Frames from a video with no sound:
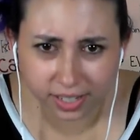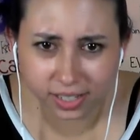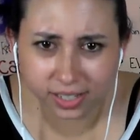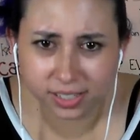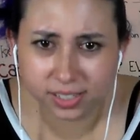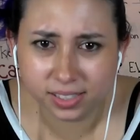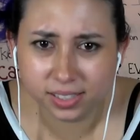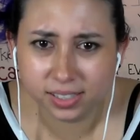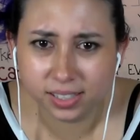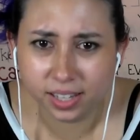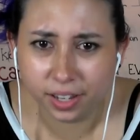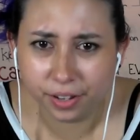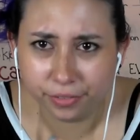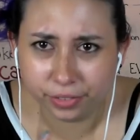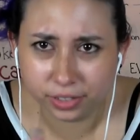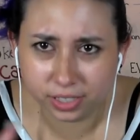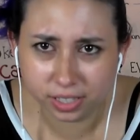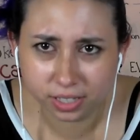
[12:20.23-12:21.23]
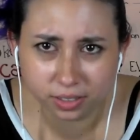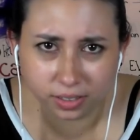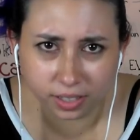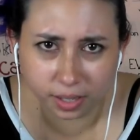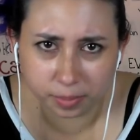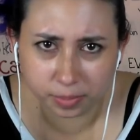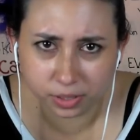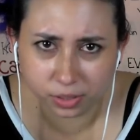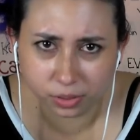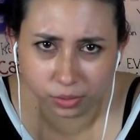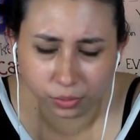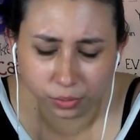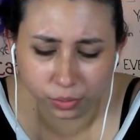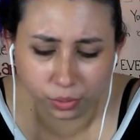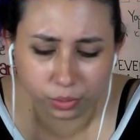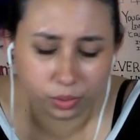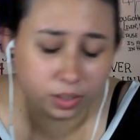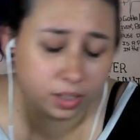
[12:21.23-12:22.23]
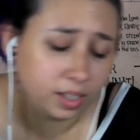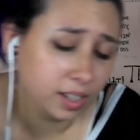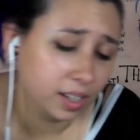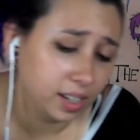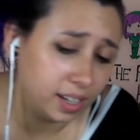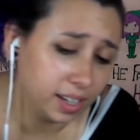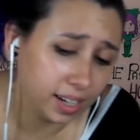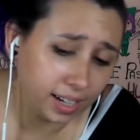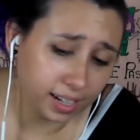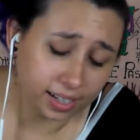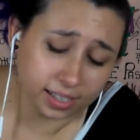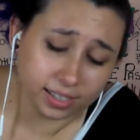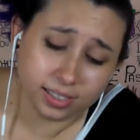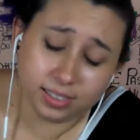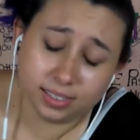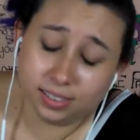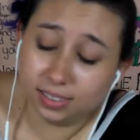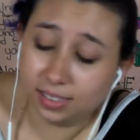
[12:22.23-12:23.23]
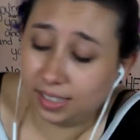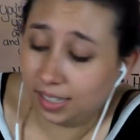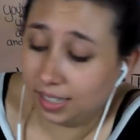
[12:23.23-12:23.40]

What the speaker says: It's every single episode full. I